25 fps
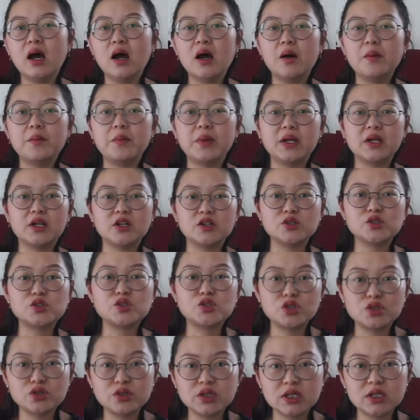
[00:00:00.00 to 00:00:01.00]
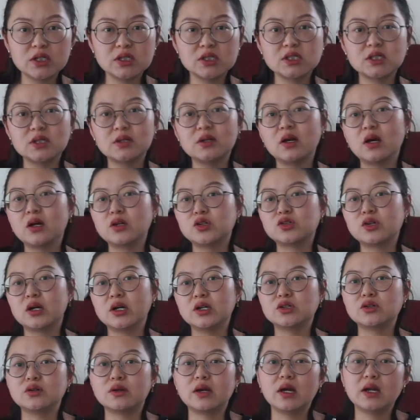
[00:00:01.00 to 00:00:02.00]
being a student, trying
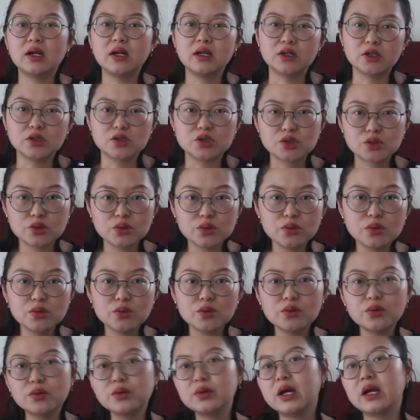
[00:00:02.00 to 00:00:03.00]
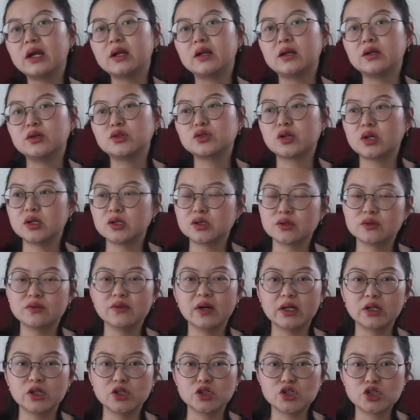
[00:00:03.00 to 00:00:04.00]
to get in school, and then trying to
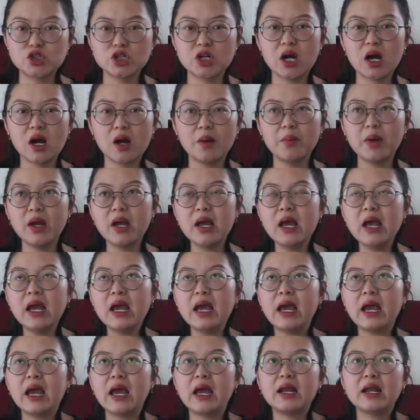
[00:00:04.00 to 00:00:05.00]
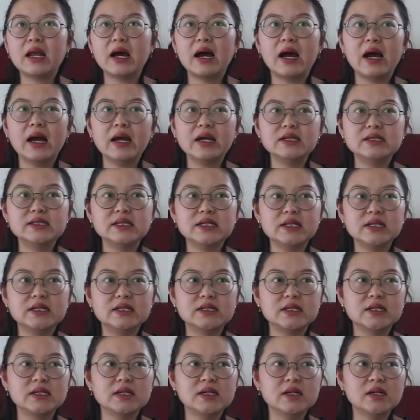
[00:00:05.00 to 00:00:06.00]
find a job. And I did
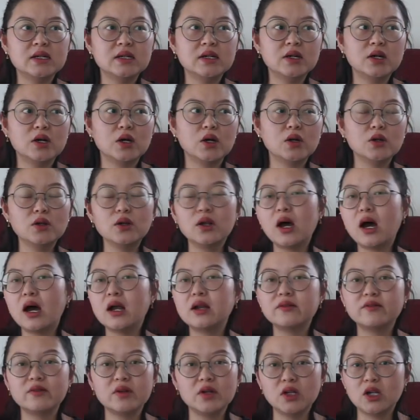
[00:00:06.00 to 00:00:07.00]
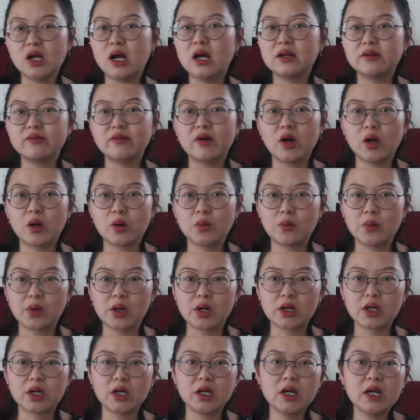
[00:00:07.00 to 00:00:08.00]
a lot of hard
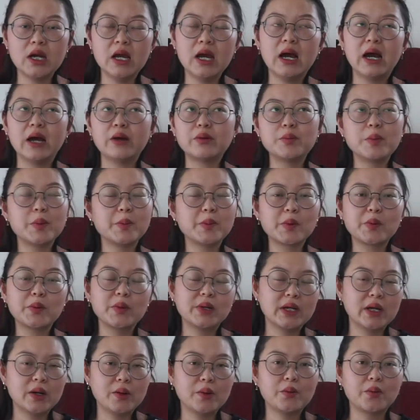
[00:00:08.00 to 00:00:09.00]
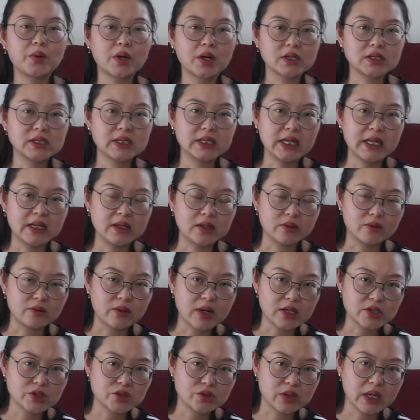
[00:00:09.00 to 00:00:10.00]
work. I remember when I worked in
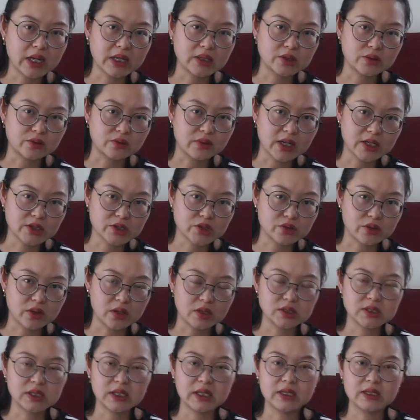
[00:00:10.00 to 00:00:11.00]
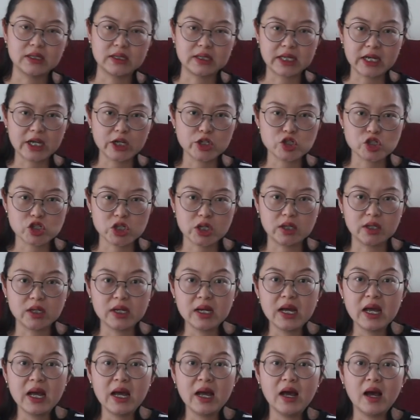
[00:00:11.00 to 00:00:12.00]
at the restaurant in the kitchen.
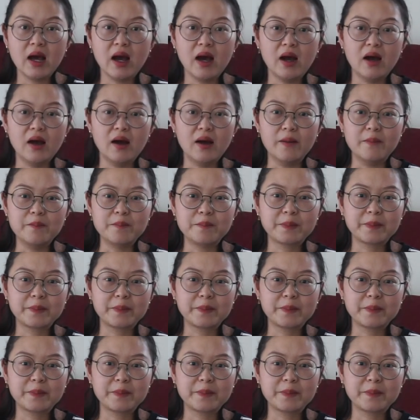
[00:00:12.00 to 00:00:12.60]
Um,